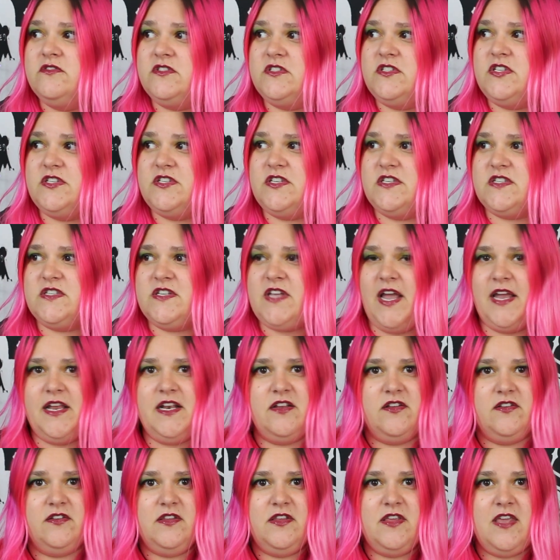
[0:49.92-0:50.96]
to just
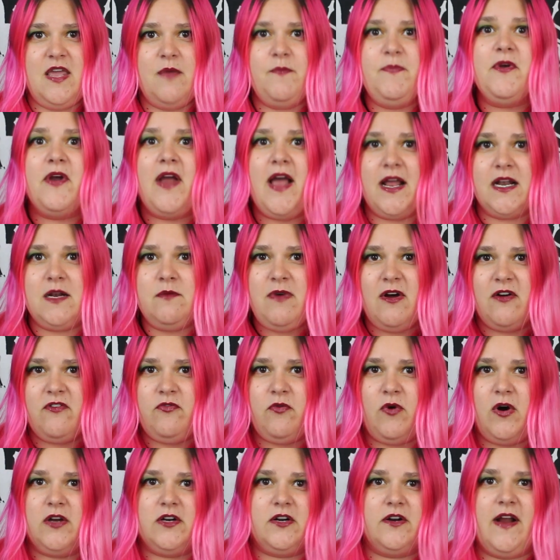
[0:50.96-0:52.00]
kind of keep your head above
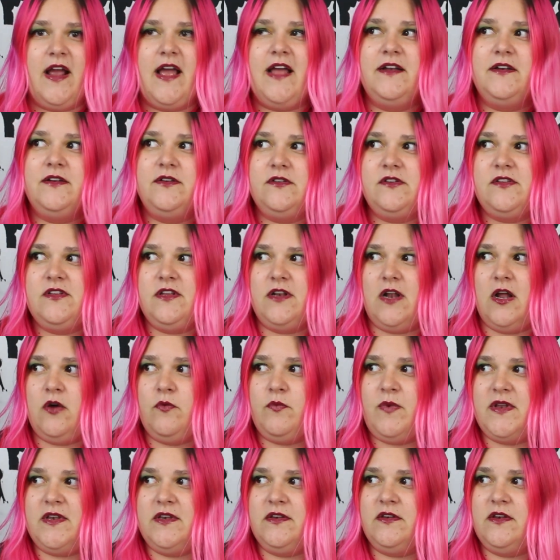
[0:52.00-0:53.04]
water. And, you know,
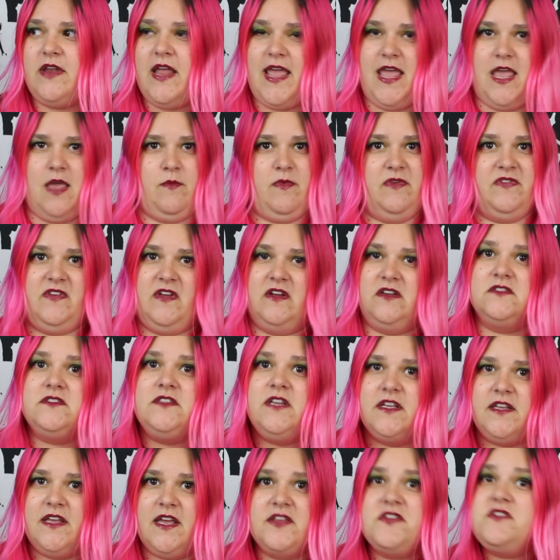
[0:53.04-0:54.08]
when Amazon
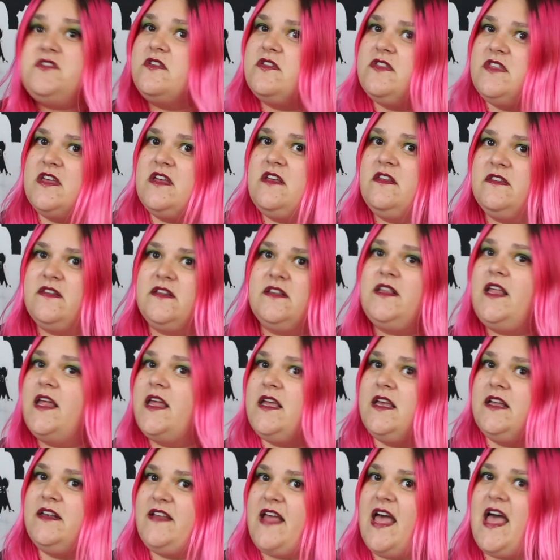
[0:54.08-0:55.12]
can get you things in
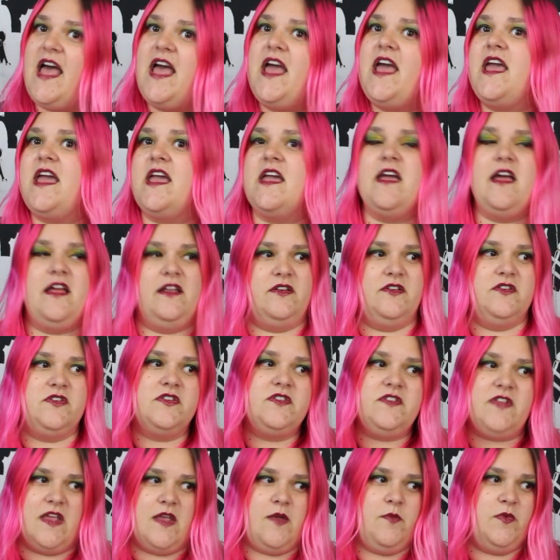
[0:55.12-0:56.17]
like a day, and
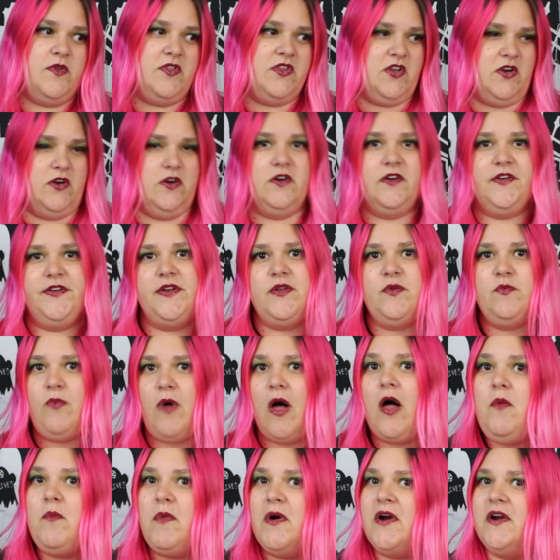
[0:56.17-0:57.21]
same with Target and
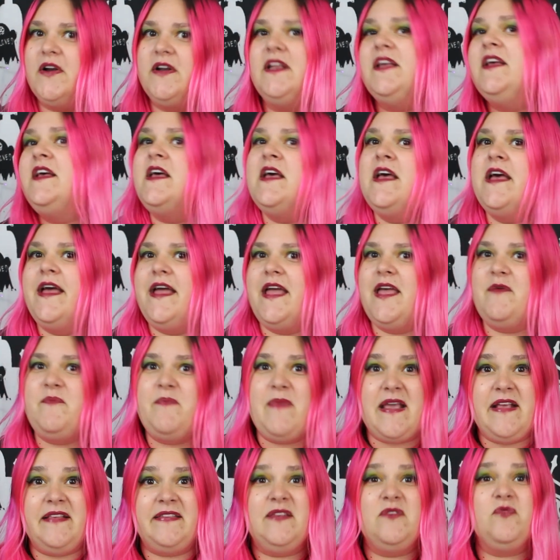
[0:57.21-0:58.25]
Walmart, it
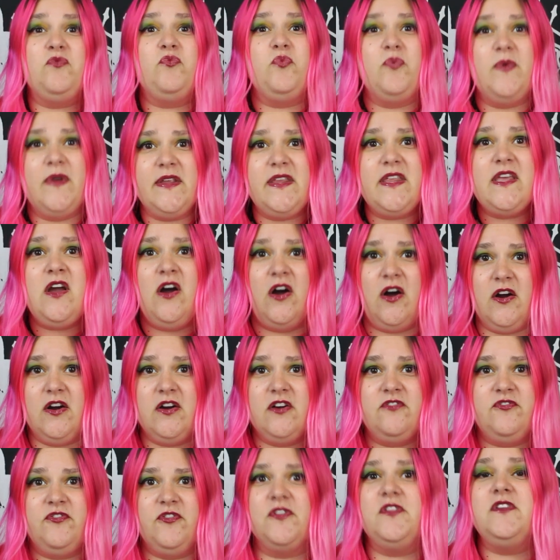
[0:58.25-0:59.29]
makes it really
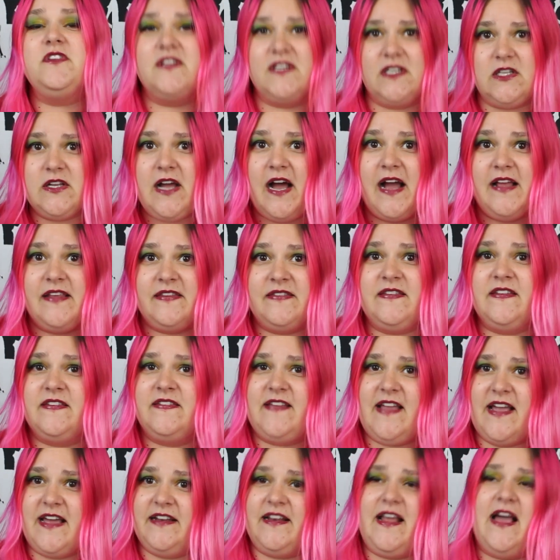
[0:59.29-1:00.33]
hard for the little guys to
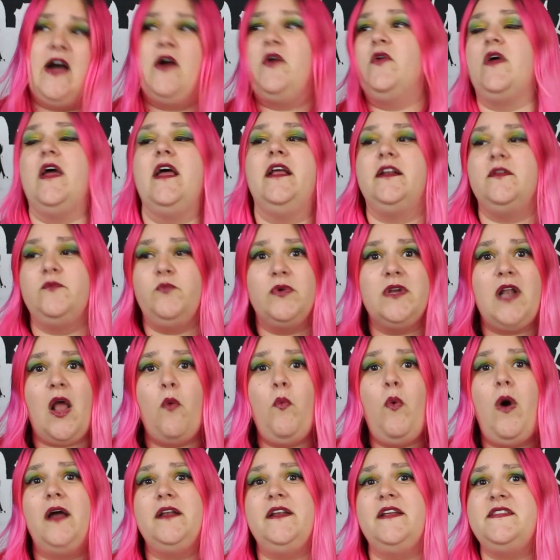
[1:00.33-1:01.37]
stand out. And what I
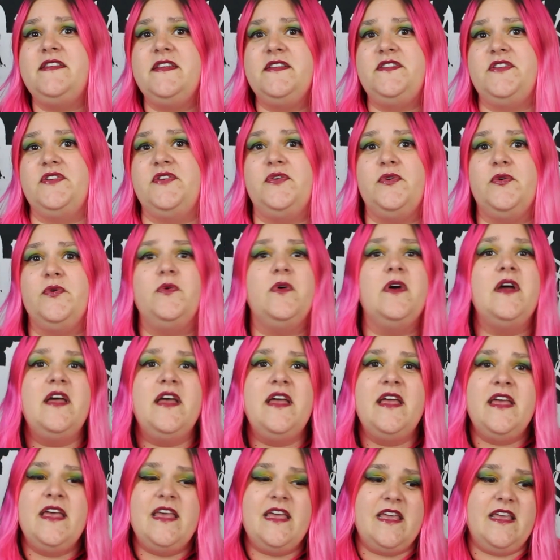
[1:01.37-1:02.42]
wanted to do
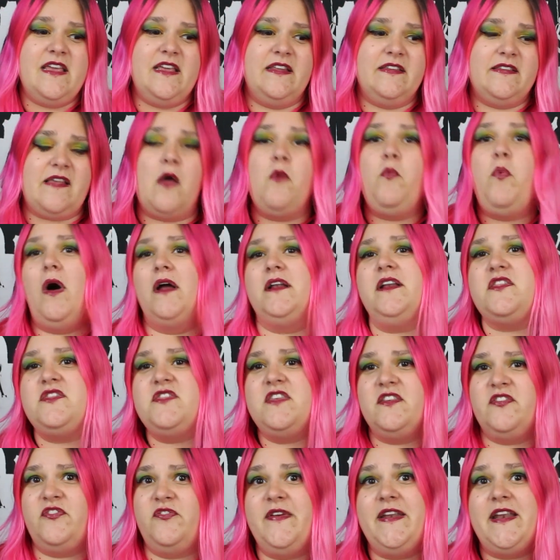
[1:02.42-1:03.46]
is I wanted
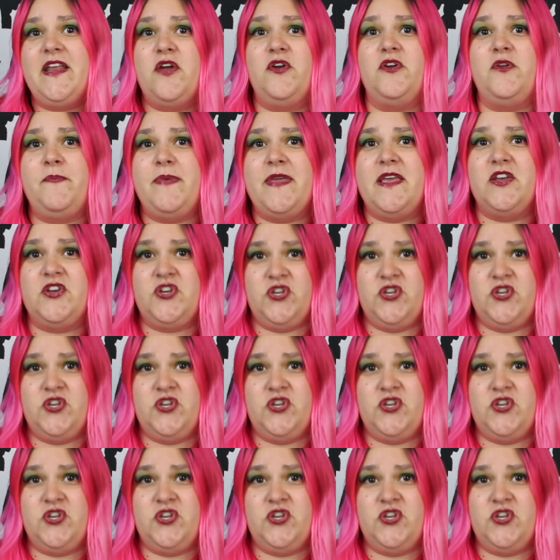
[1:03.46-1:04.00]
this video to be